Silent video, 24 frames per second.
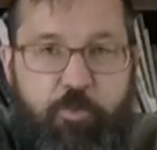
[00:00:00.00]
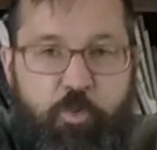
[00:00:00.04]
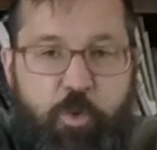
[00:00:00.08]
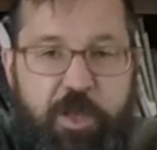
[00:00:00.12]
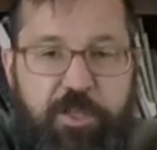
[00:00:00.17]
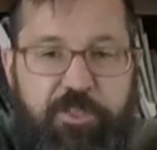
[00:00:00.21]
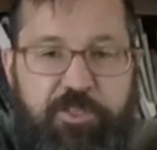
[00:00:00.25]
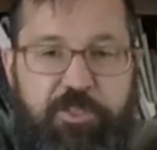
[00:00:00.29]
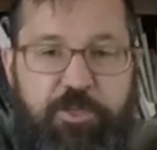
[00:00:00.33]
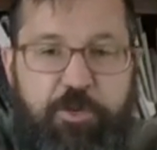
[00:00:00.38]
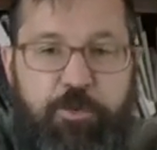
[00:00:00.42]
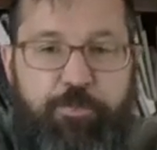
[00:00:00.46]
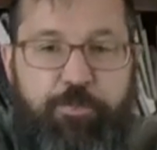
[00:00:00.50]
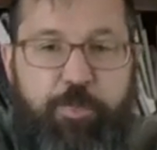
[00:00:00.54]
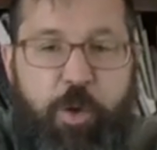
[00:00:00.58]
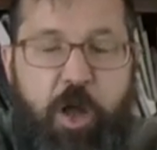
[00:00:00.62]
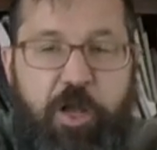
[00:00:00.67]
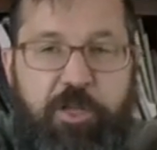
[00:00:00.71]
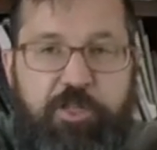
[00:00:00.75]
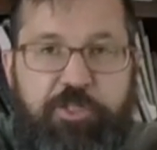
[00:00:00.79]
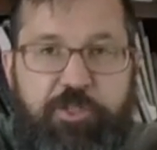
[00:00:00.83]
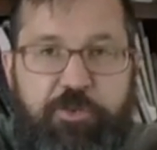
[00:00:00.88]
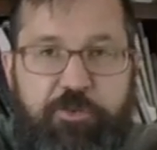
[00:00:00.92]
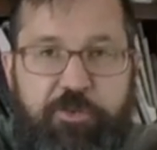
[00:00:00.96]
Once you
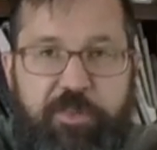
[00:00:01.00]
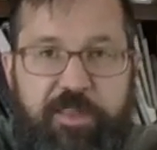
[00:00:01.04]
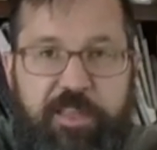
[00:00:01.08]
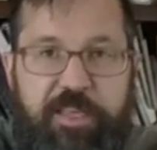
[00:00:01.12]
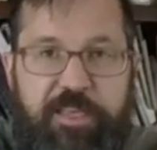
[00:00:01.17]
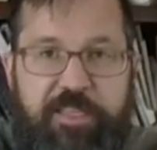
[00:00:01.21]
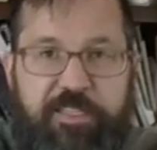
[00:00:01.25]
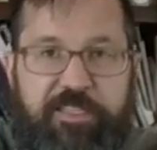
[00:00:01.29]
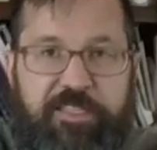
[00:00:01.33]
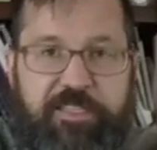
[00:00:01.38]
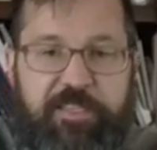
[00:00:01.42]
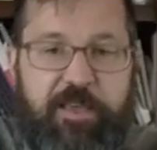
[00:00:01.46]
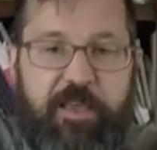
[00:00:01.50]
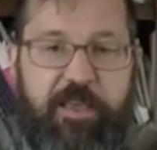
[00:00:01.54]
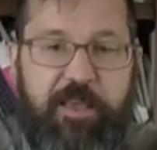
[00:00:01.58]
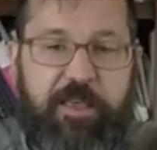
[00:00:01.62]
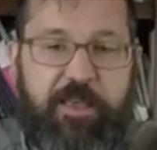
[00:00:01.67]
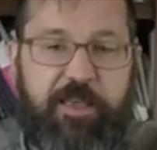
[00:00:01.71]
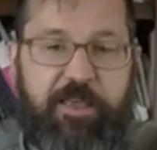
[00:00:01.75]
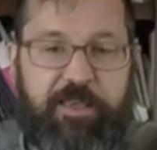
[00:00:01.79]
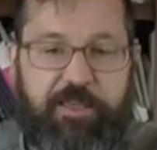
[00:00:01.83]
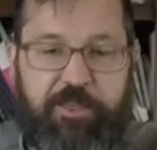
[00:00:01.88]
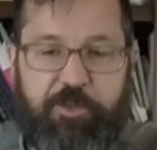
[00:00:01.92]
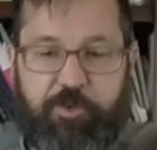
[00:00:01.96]
puncture this,
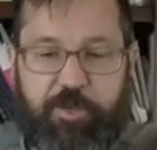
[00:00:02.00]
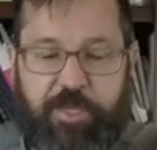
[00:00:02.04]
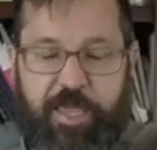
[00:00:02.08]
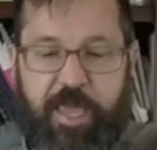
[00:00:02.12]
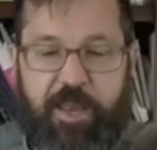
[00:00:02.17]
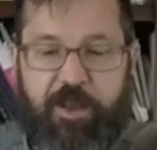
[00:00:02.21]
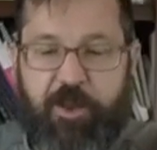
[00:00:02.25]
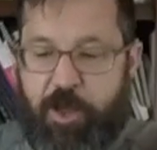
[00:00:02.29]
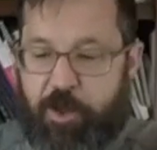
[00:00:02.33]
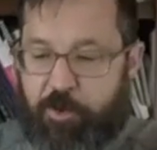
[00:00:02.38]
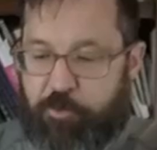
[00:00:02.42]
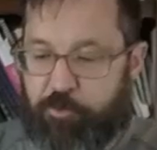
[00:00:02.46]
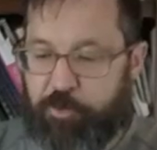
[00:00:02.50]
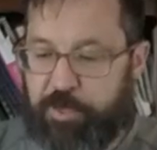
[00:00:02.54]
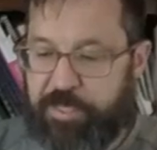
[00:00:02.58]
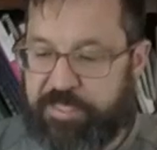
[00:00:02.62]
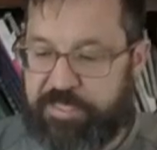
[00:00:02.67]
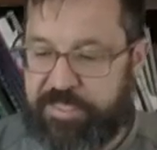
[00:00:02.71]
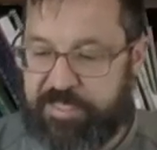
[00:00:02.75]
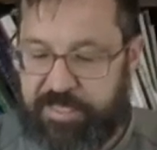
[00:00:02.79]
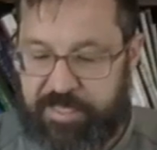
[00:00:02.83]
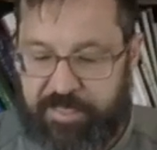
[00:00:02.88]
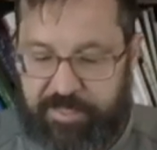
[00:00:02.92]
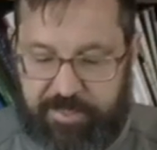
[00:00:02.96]
you cannot
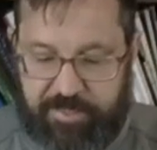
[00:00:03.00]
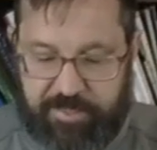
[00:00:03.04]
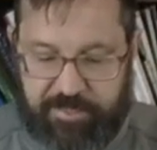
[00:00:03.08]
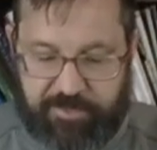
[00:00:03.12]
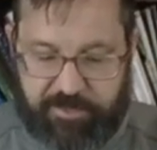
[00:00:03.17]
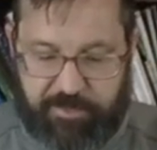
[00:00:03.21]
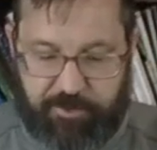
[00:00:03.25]
reseal it.